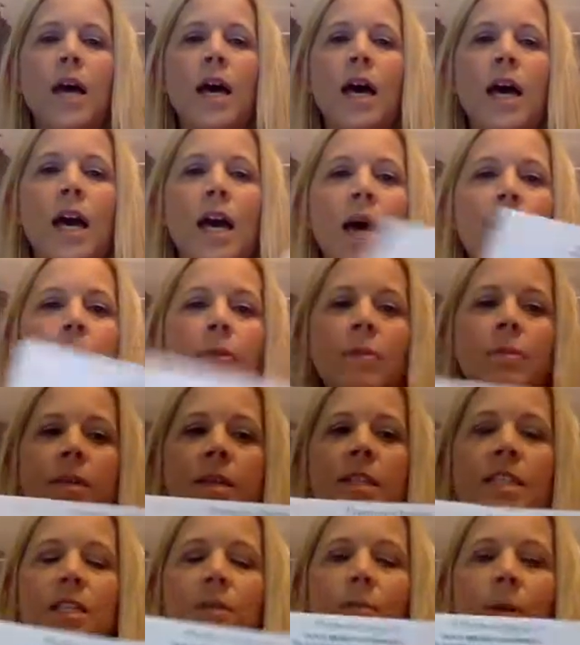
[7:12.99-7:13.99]
a couple
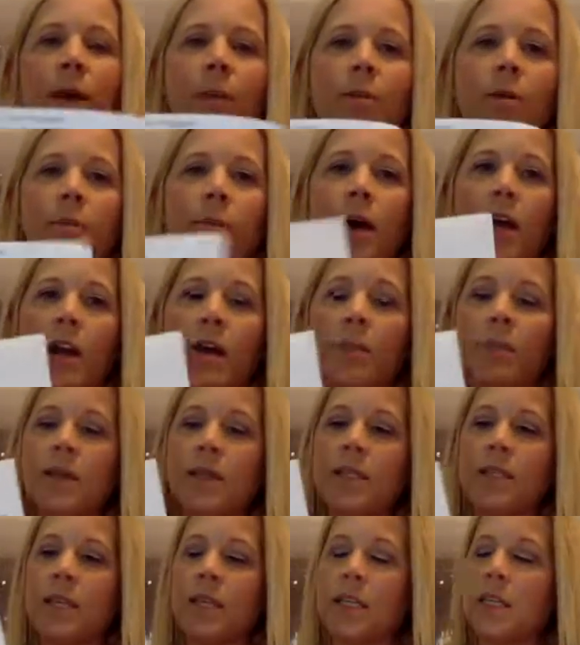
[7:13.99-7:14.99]
pieces of paper about our
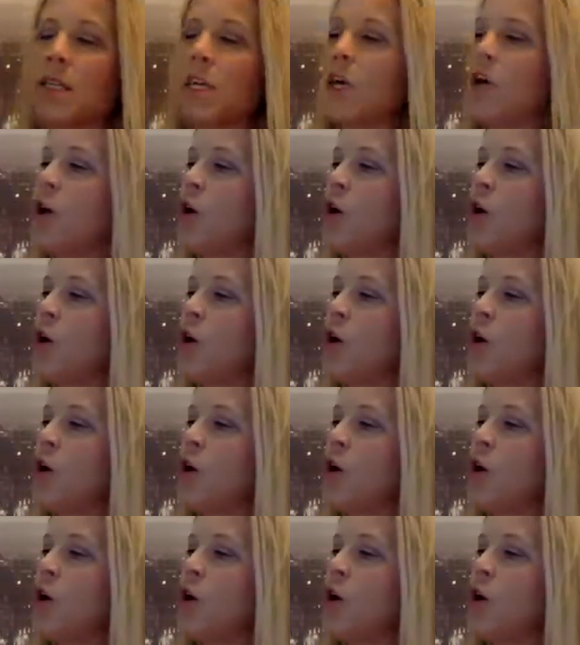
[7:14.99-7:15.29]
business.